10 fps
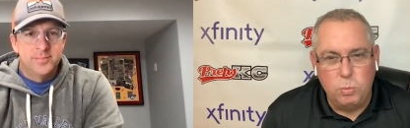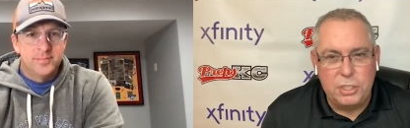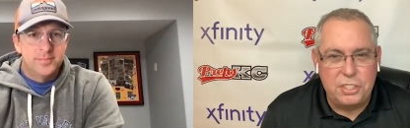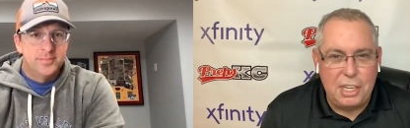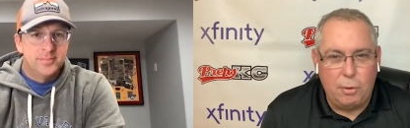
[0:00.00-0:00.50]

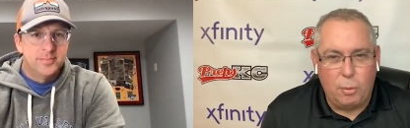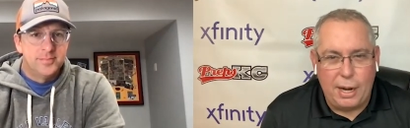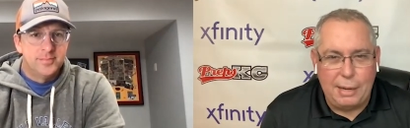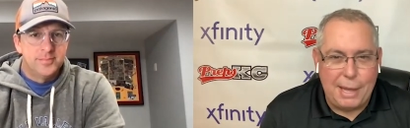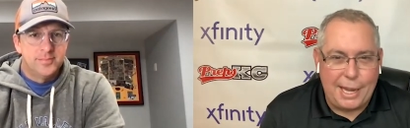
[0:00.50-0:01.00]
Speaker 1: receiver,
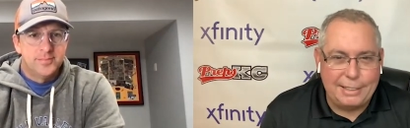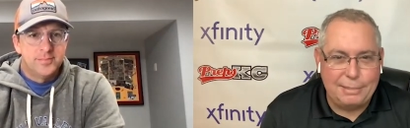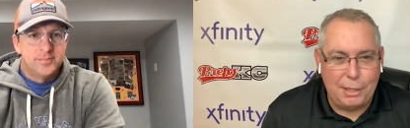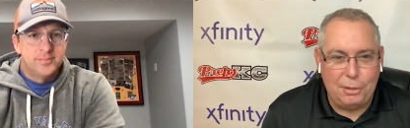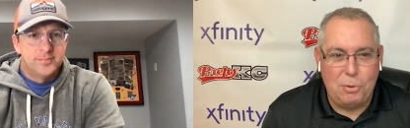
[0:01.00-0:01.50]
running back,
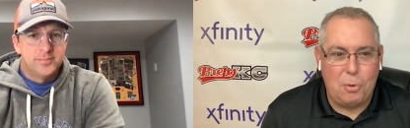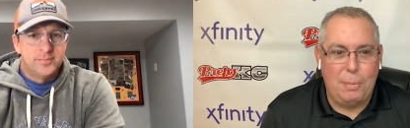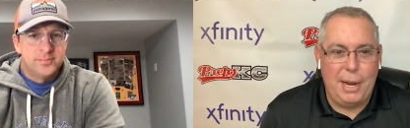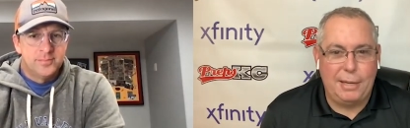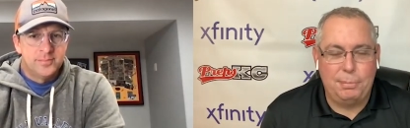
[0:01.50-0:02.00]
play a little
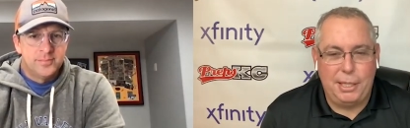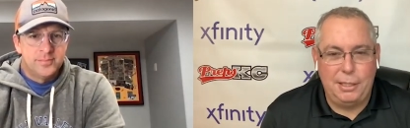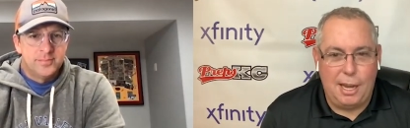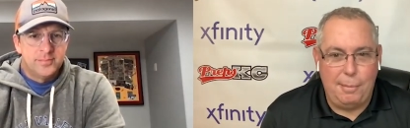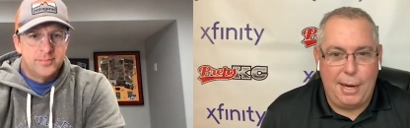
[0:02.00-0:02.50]
quarterback, play
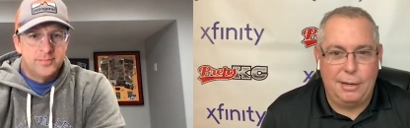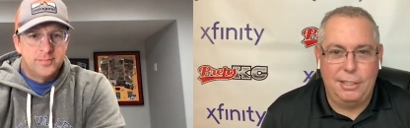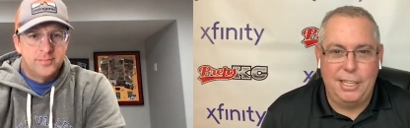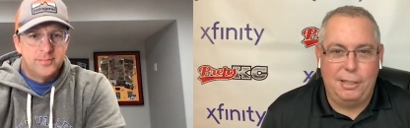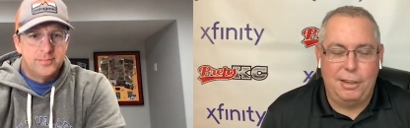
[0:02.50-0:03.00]

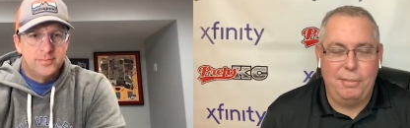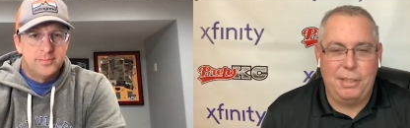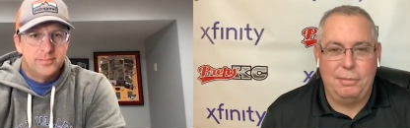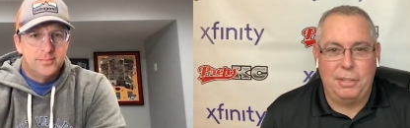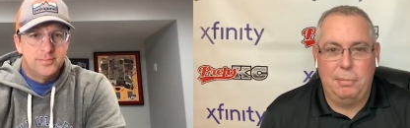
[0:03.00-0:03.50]
linebacker, did a little
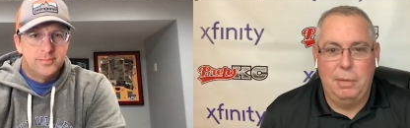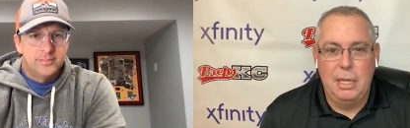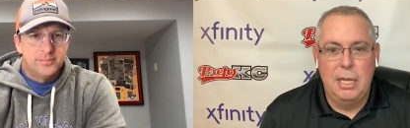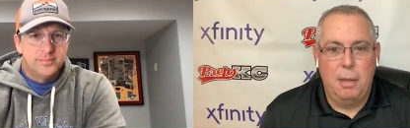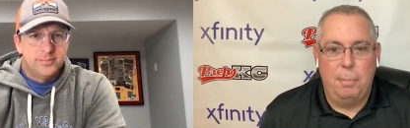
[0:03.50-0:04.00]
everything for them.
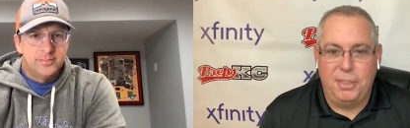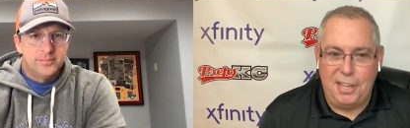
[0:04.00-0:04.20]
But